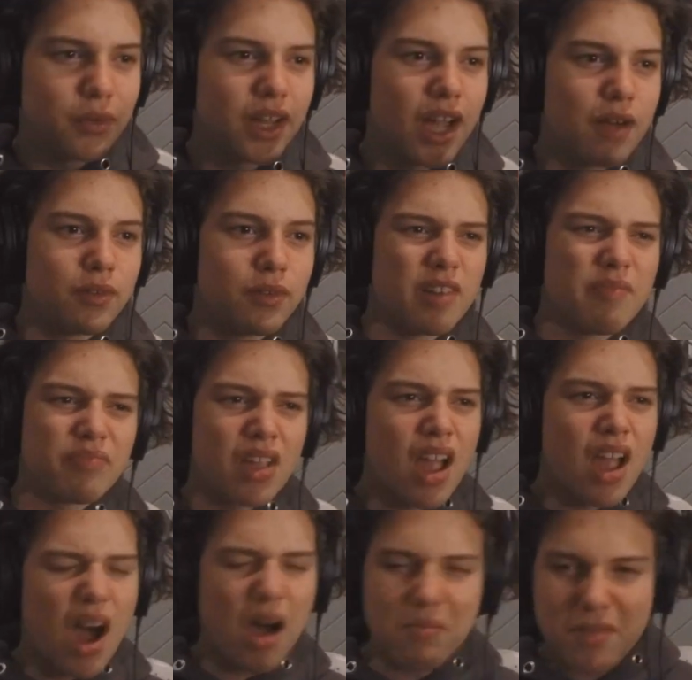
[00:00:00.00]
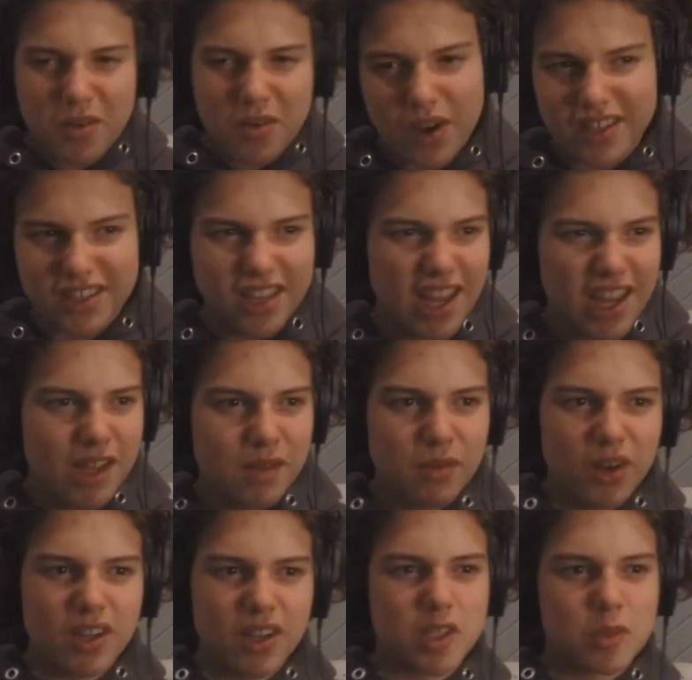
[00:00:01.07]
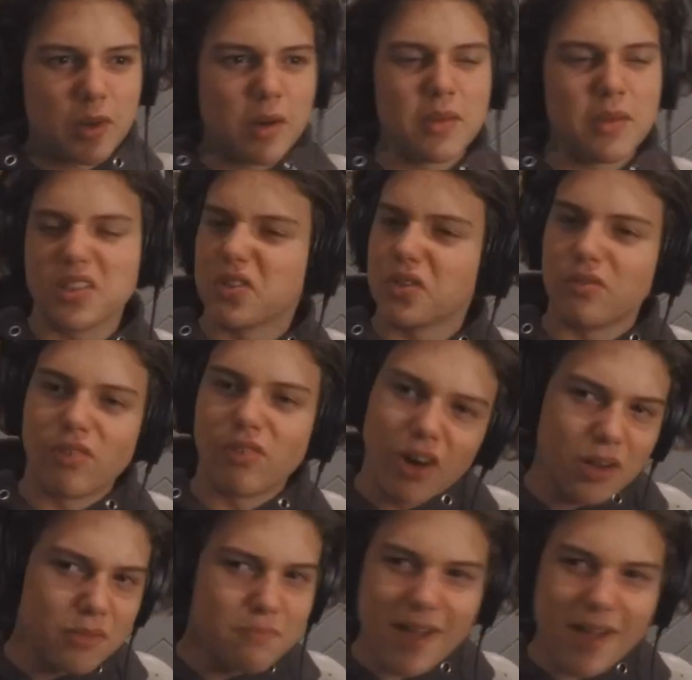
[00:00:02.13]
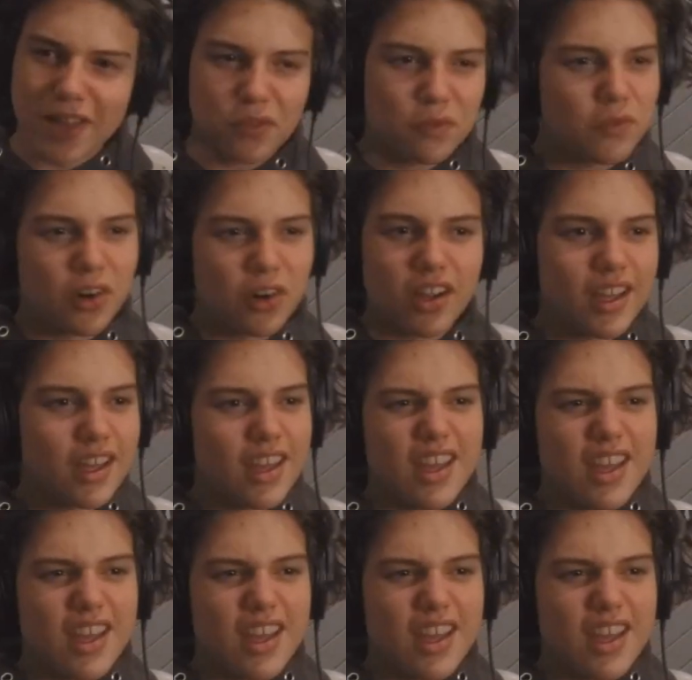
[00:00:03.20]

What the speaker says: We have a Midwest emo, experimental rock, math rock.